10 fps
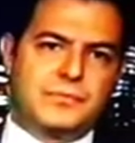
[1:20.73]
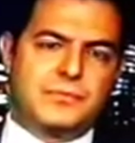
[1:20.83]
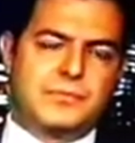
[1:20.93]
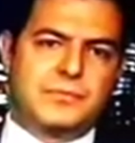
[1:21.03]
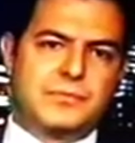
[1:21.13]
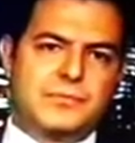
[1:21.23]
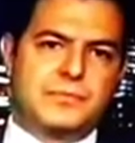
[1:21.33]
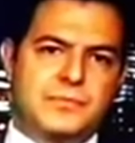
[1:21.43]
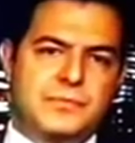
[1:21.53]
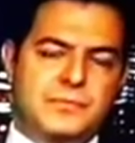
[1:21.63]

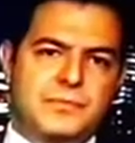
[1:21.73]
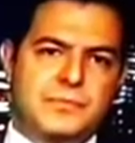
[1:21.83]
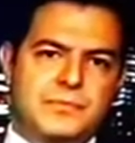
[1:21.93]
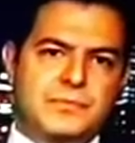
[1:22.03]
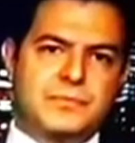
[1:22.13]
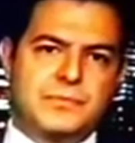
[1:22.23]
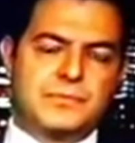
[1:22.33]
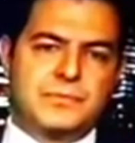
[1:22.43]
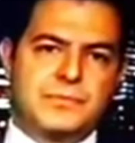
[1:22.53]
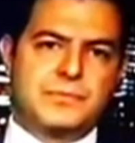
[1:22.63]

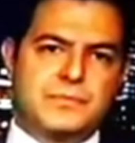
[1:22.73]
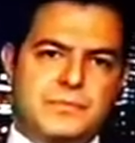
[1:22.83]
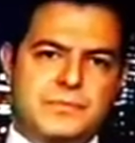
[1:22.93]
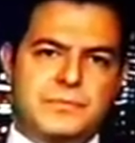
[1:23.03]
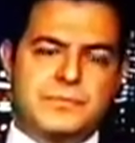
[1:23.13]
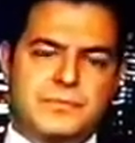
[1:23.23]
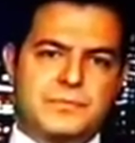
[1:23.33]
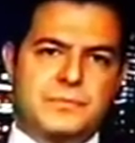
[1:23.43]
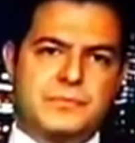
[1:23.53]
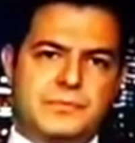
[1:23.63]

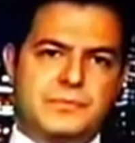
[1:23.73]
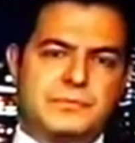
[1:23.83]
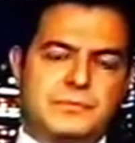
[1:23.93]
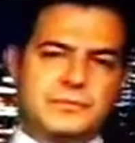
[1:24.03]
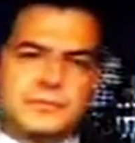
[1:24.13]
(not speaking)